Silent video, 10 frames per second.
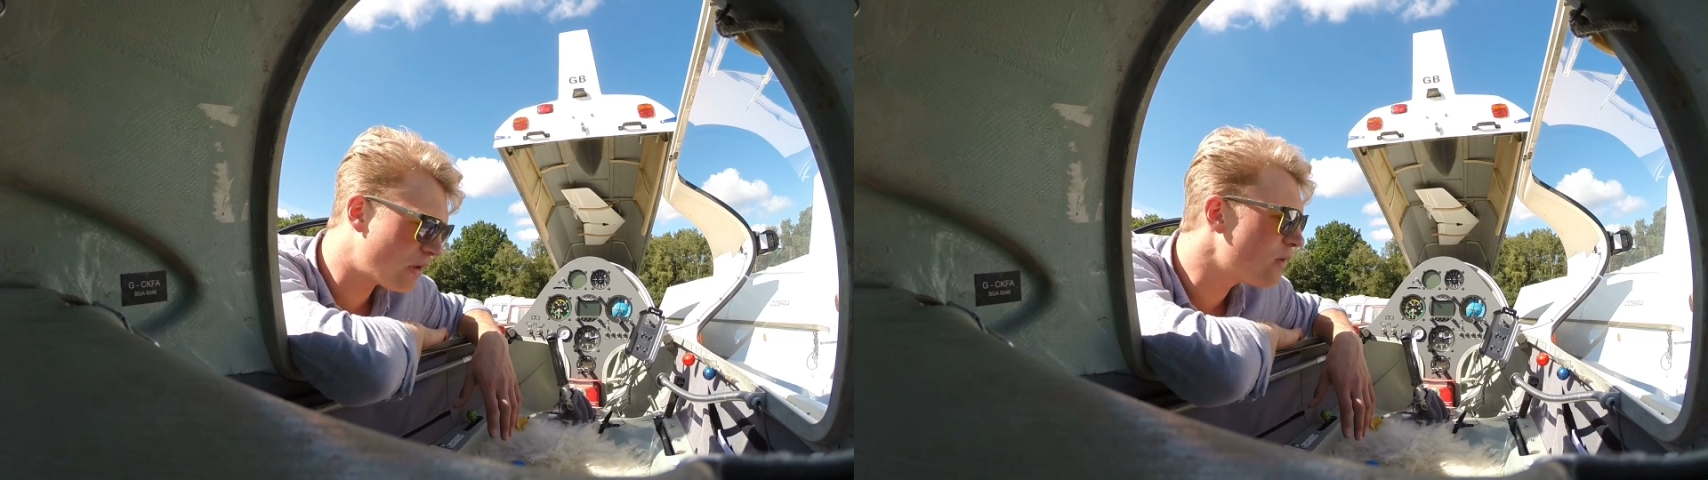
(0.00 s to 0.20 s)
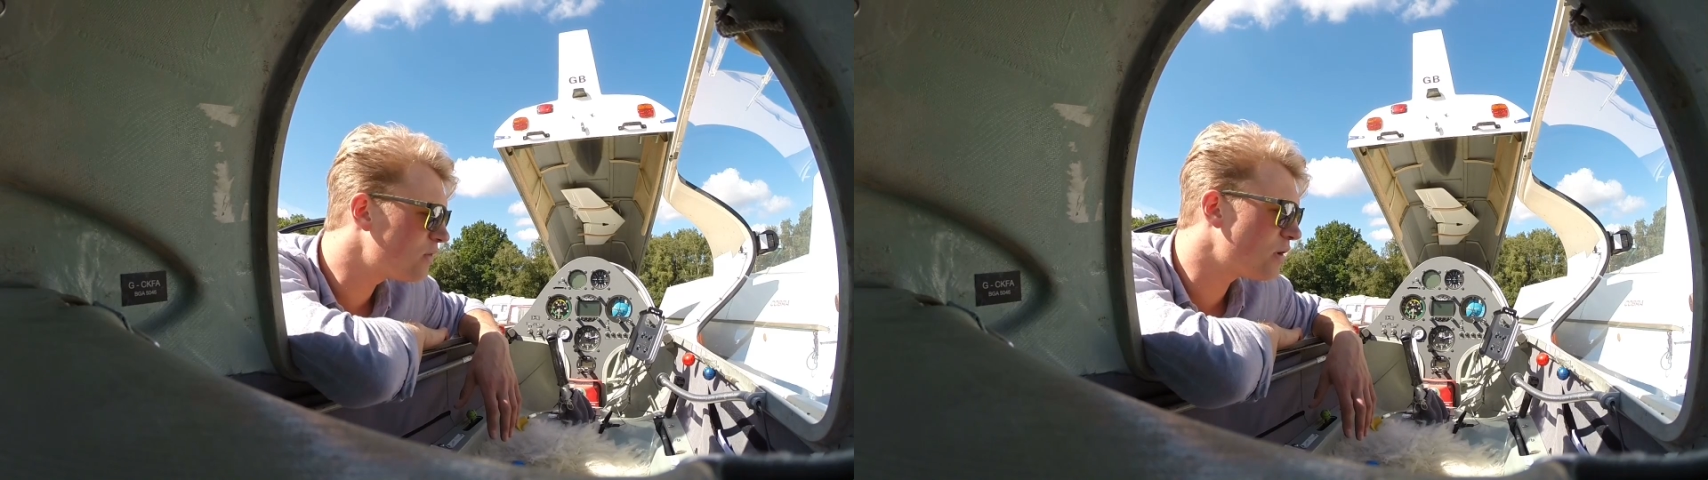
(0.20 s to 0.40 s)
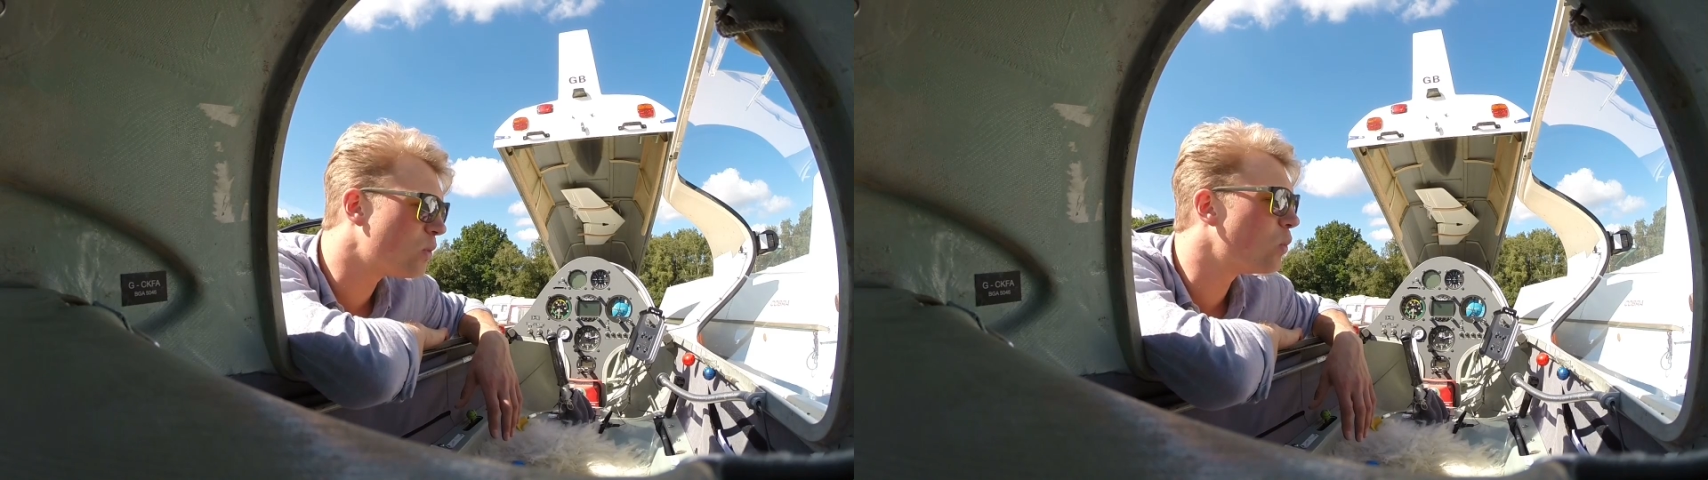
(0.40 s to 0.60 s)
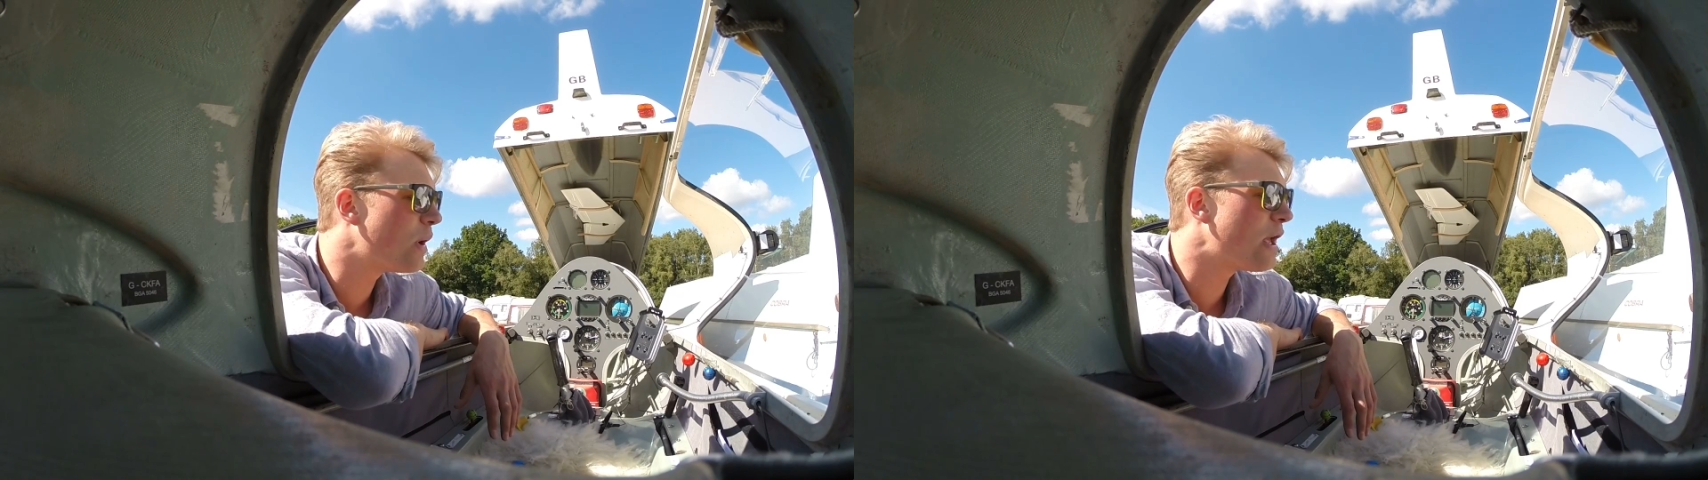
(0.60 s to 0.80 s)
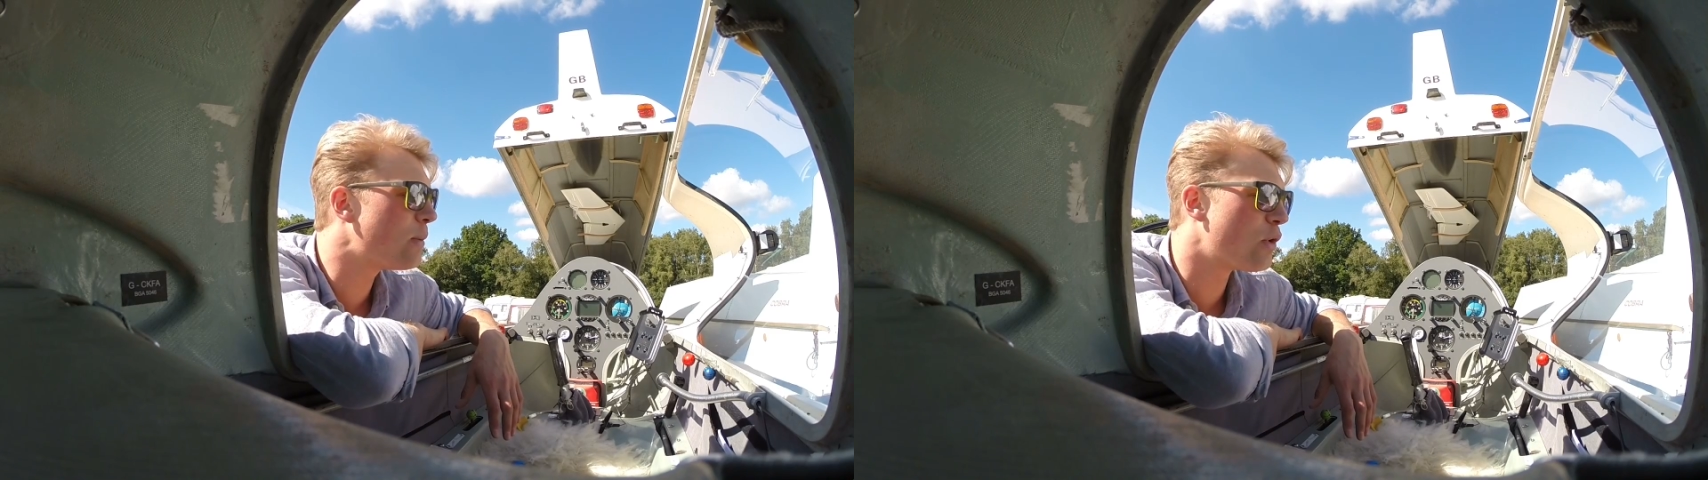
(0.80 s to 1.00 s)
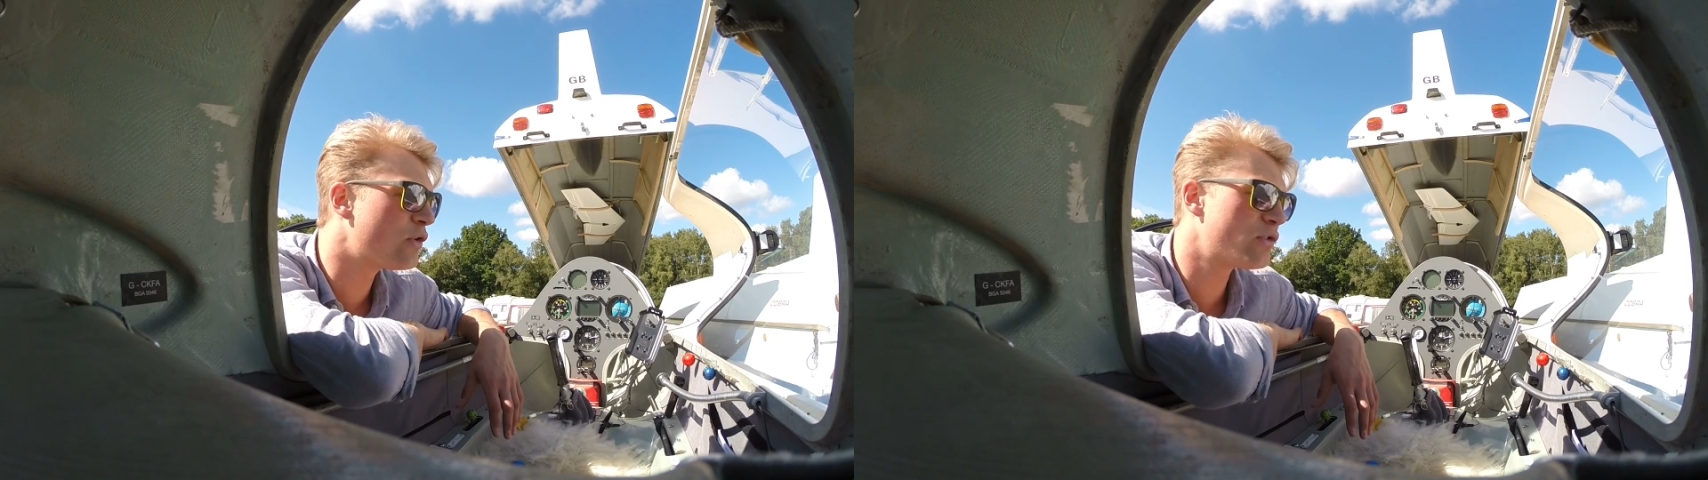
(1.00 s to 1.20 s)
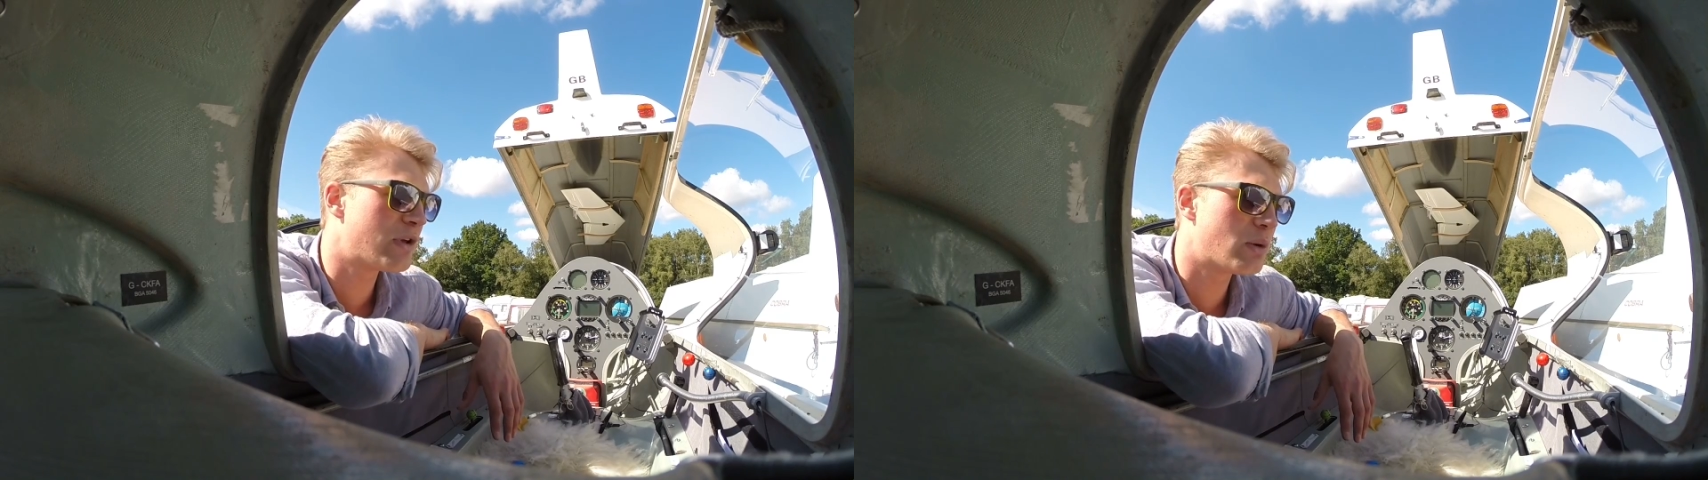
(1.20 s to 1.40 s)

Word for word: he's seen way worse